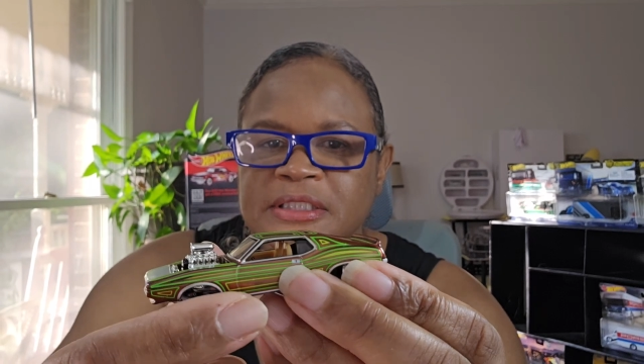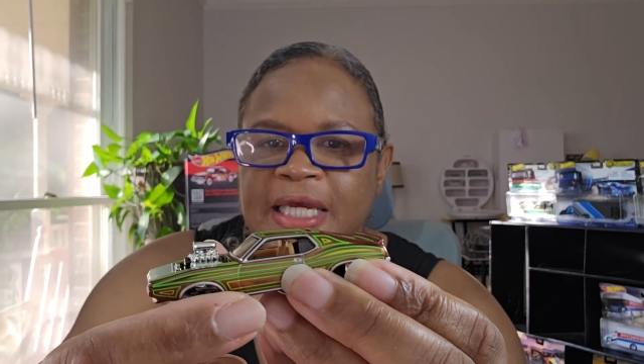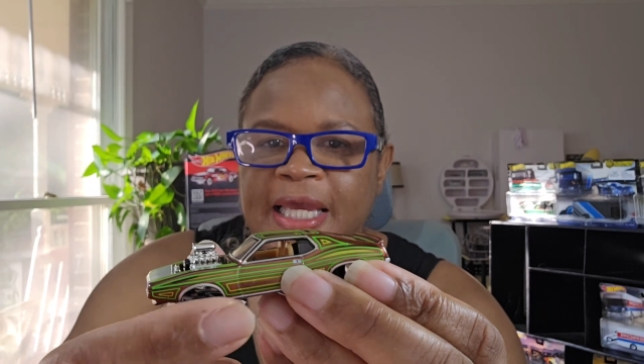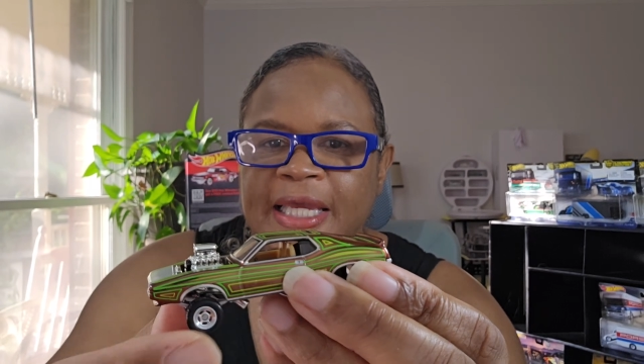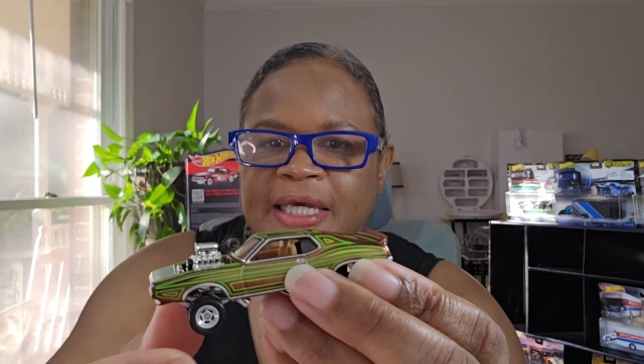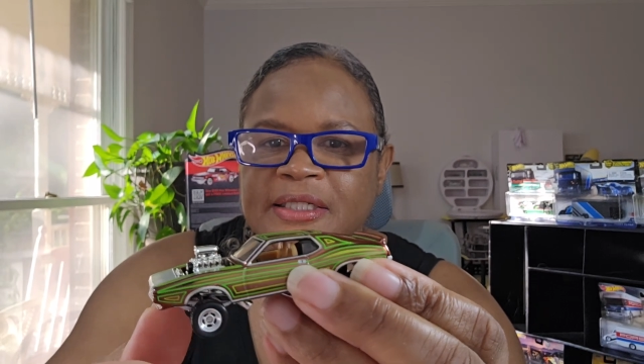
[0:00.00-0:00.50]

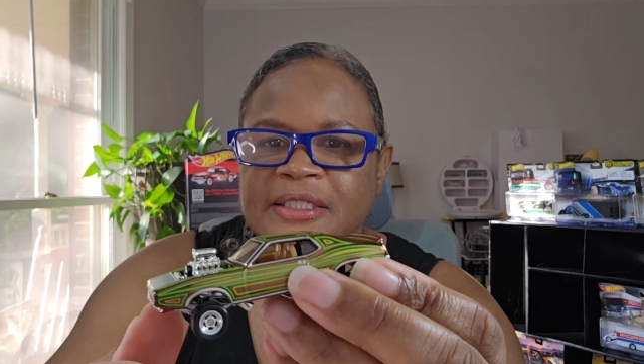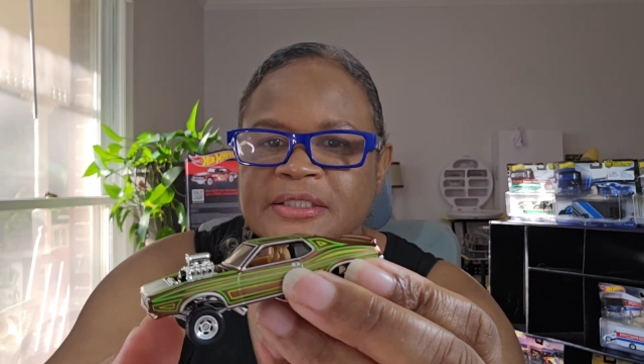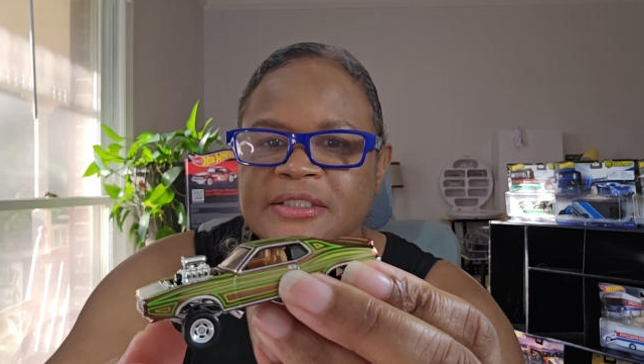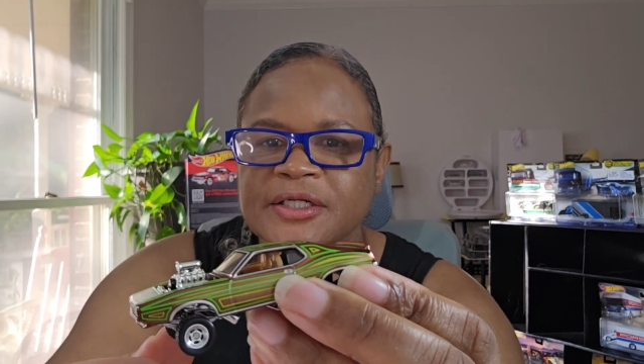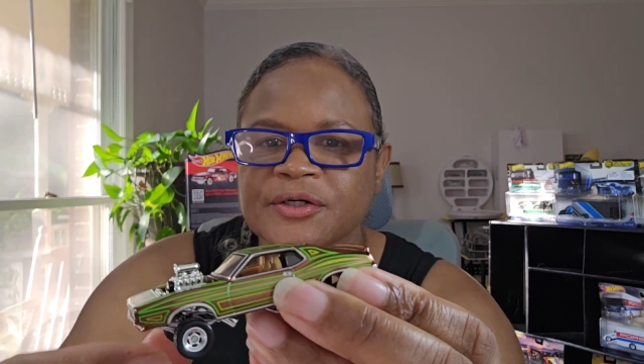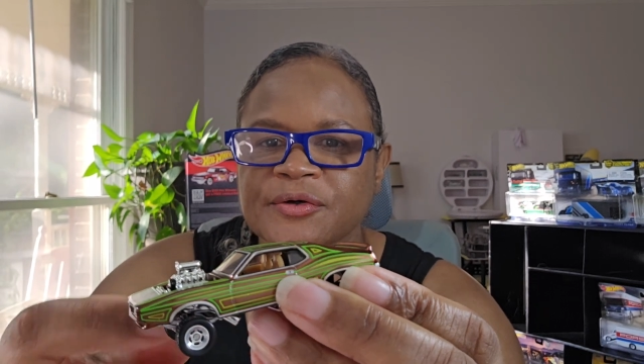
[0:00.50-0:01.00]
tan
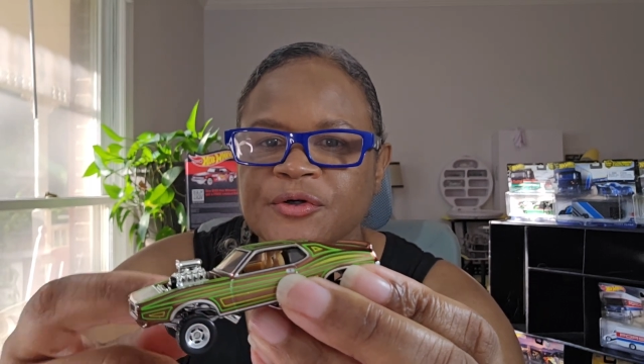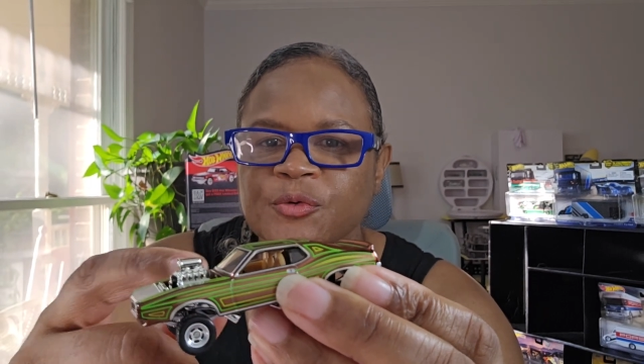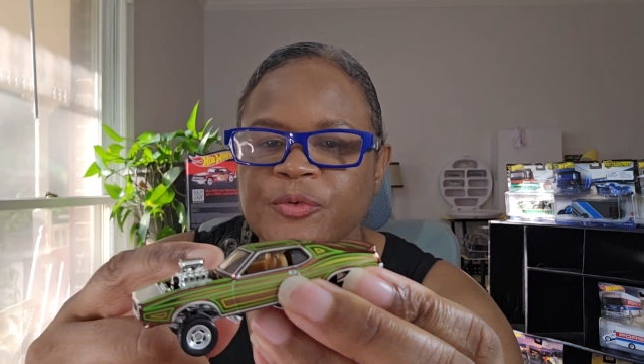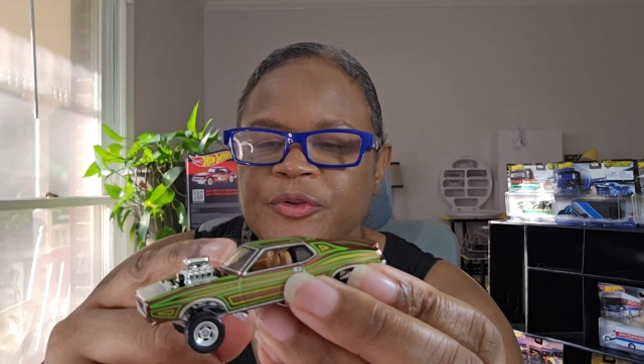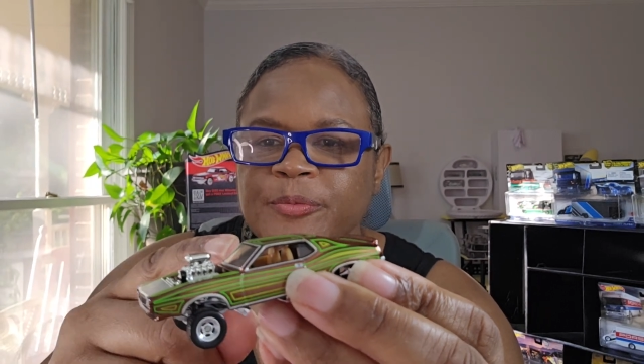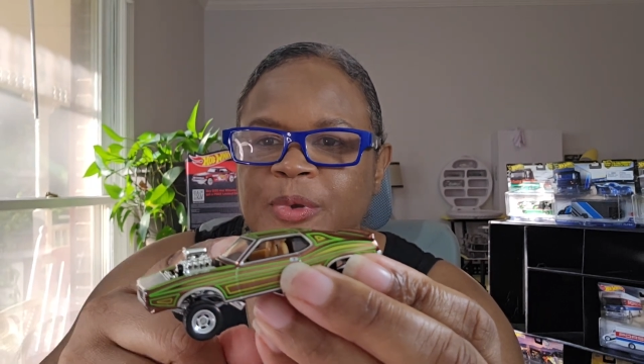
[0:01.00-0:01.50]
interior
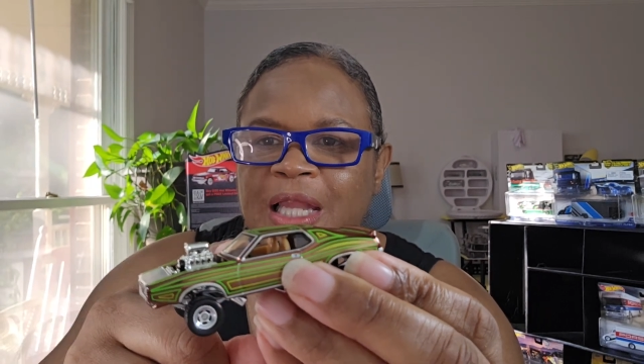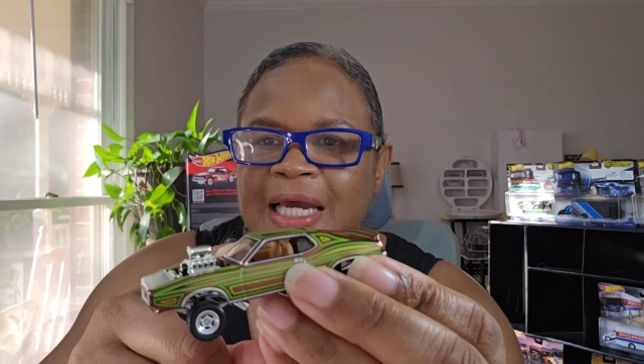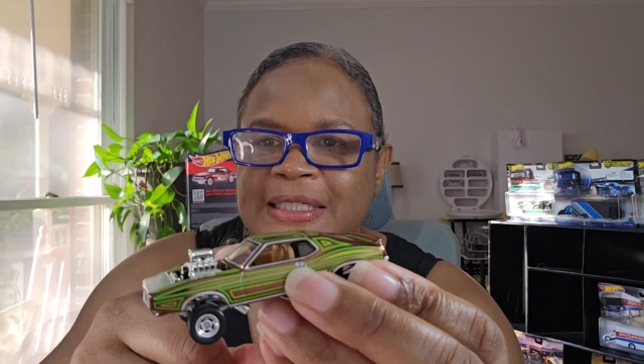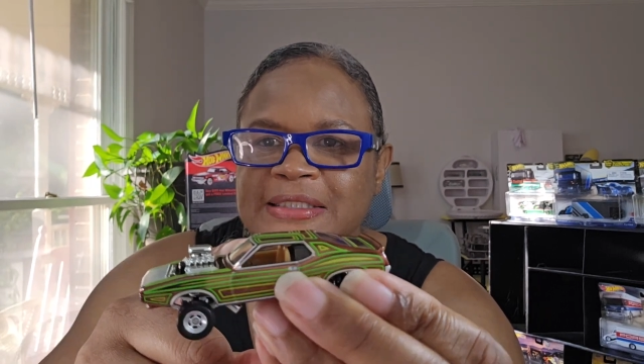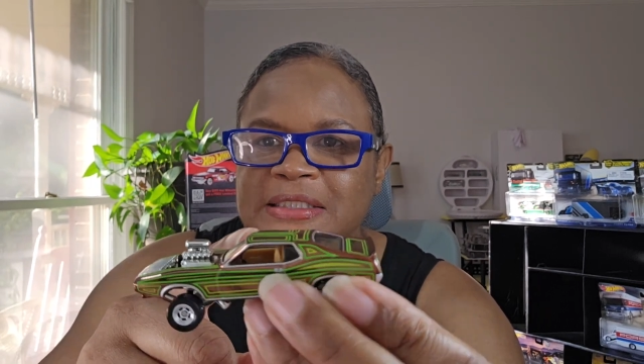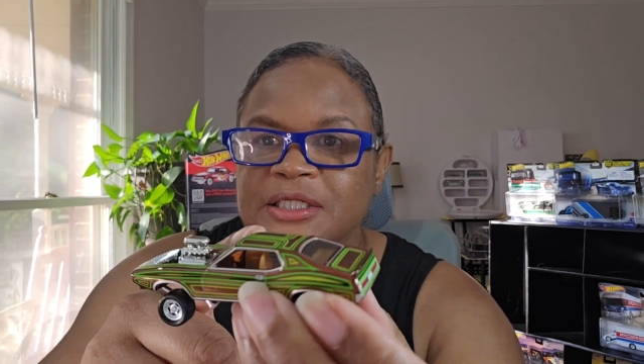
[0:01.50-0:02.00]
with a
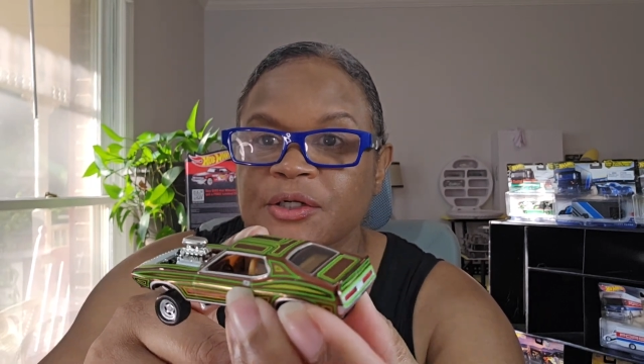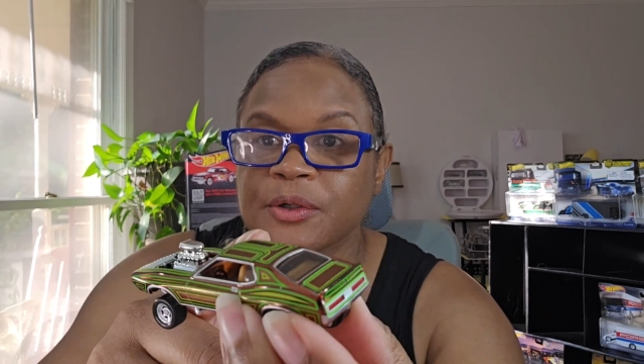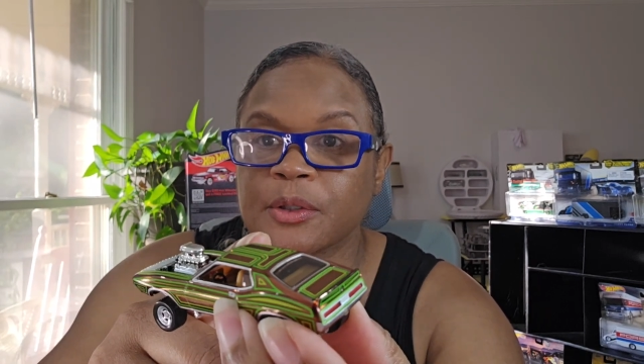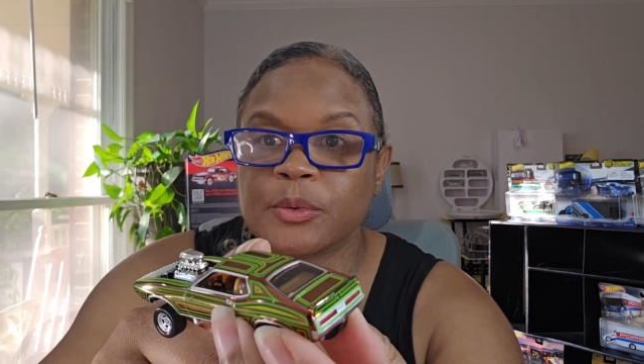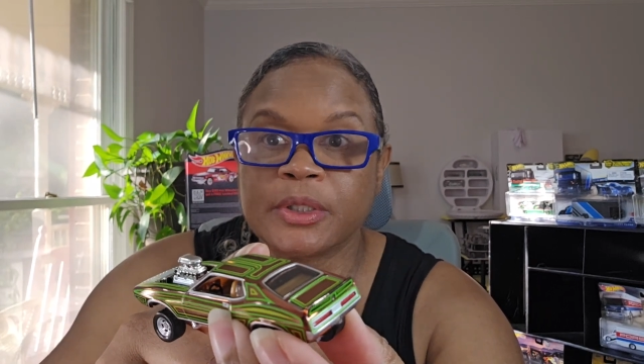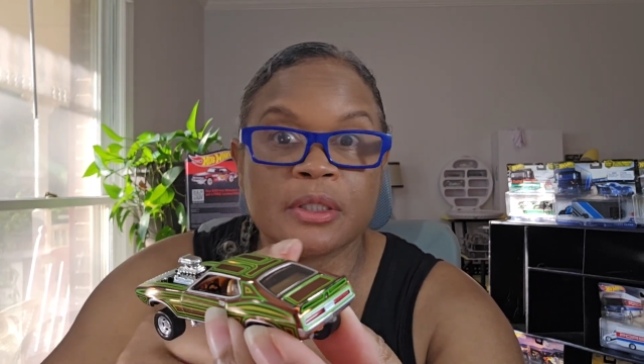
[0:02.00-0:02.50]
black
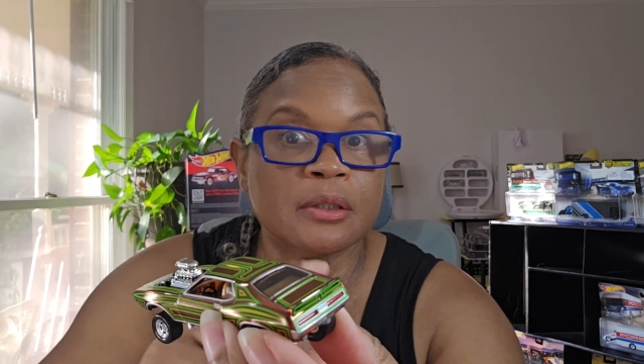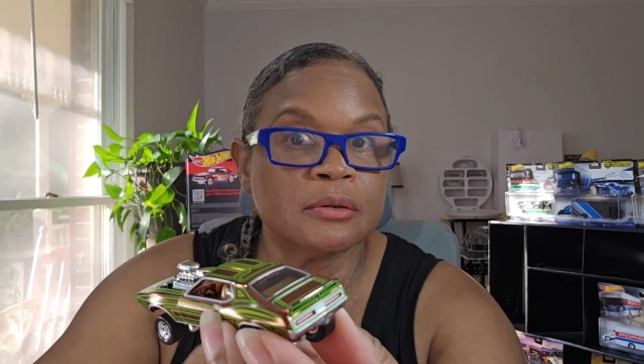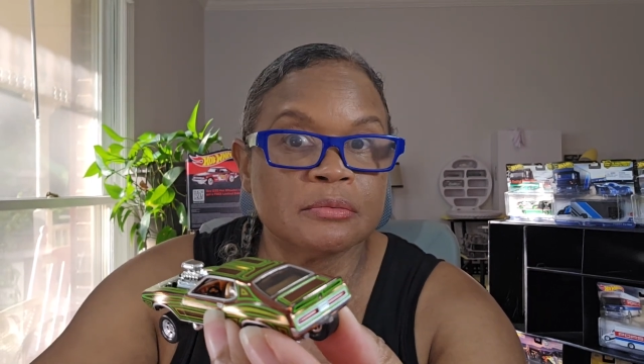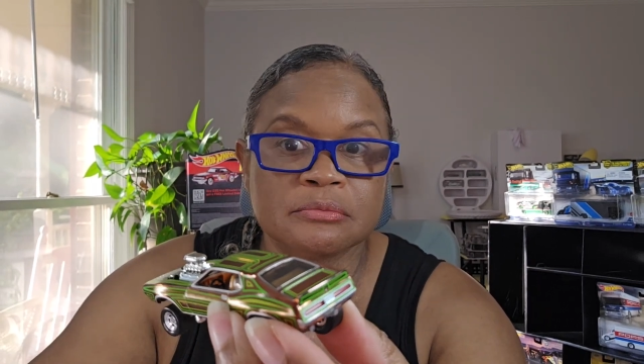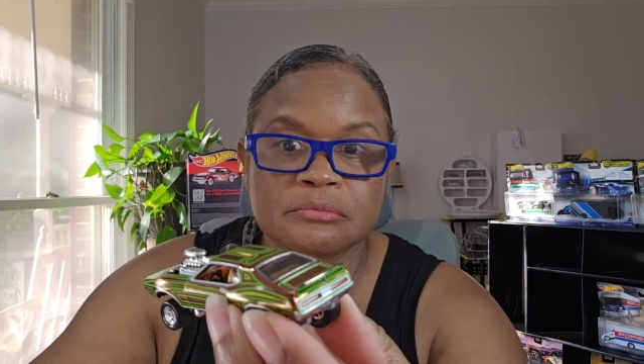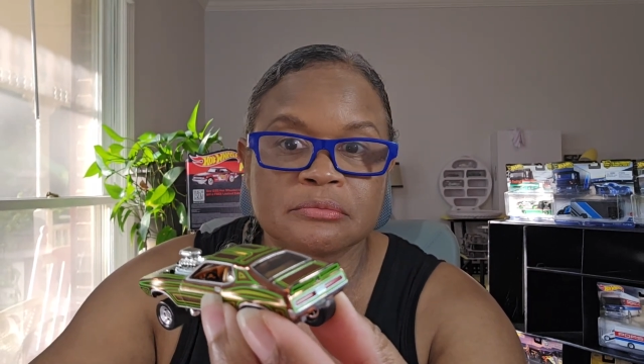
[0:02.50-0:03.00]
steering
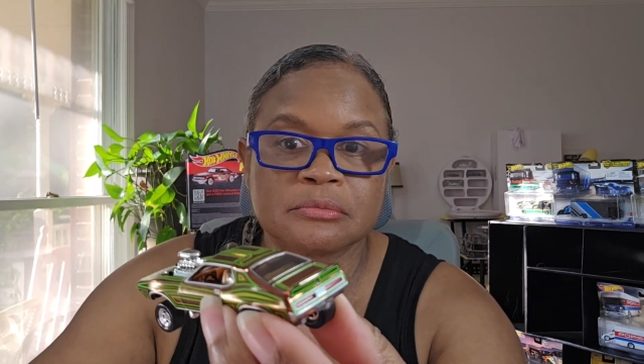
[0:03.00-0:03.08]
wheel.